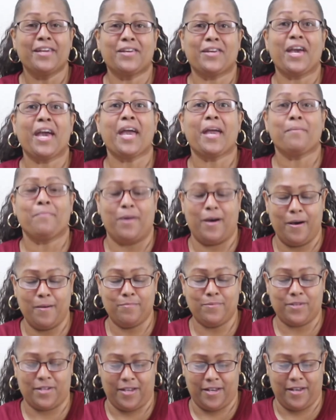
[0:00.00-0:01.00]
came
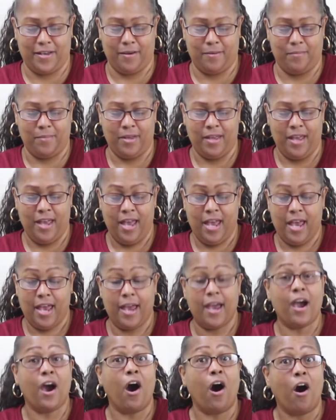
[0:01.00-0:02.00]
up to him
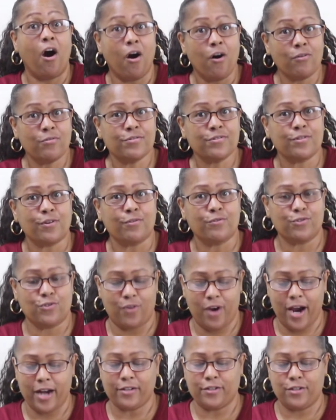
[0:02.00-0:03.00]
and also
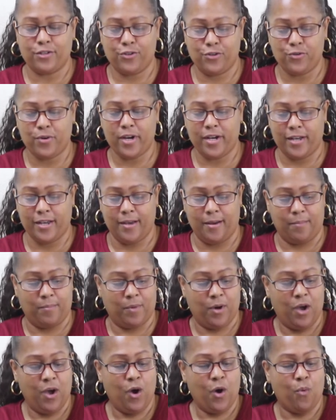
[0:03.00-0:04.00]
tried to trick
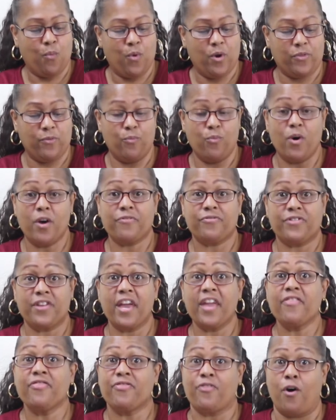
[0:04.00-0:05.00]
him with what
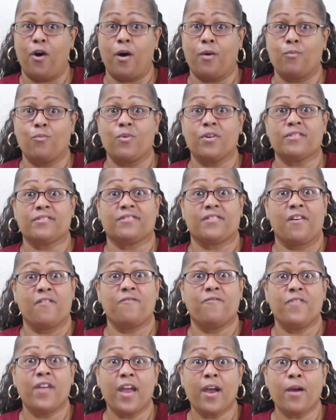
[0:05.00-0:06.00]
they thought was a
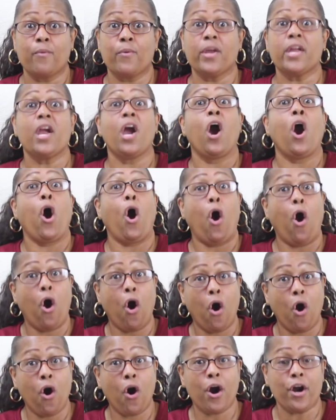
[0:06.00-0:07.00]
very
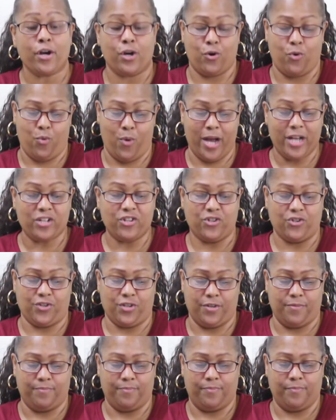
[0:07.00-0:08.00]
hard
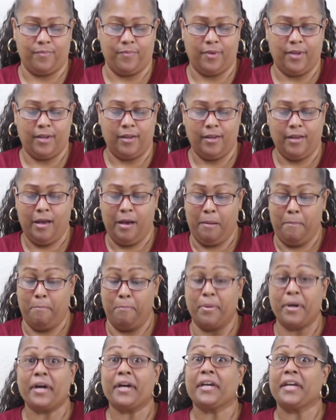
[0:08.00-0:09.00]
question.
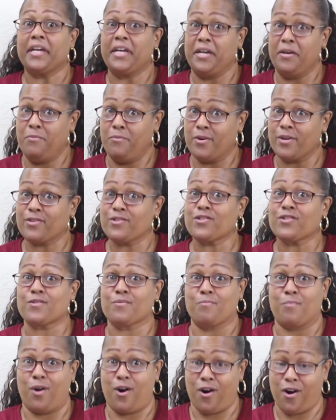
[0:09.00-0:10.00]
But he was
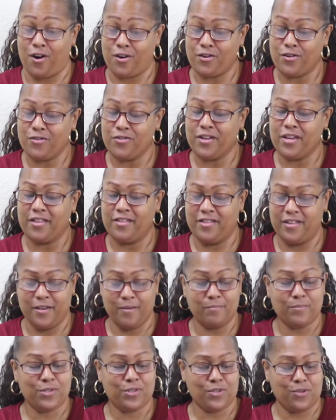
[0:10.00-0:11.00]
smarter than
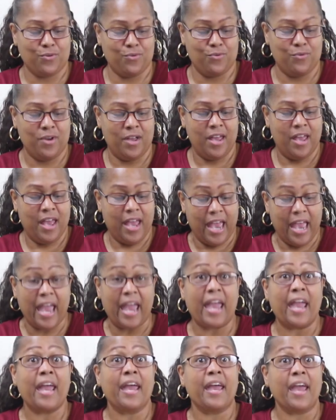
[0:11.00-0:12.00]
them too
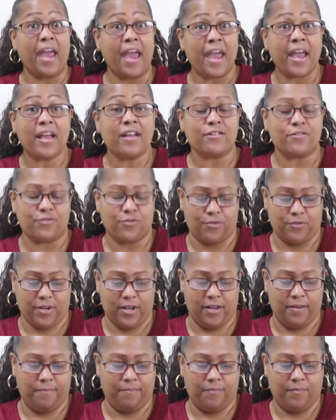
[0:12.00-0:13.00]
and answered
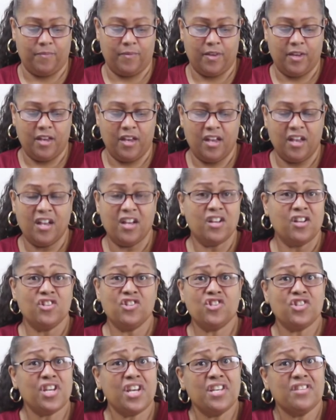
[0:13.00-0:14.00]
it.
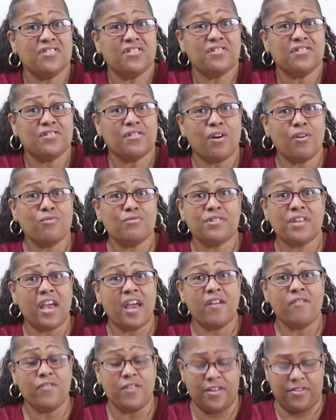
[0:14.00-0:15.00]
Jesus knows
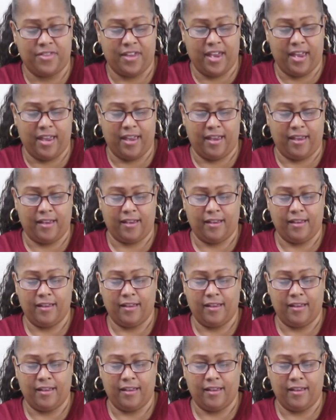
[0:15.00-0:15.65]
everything.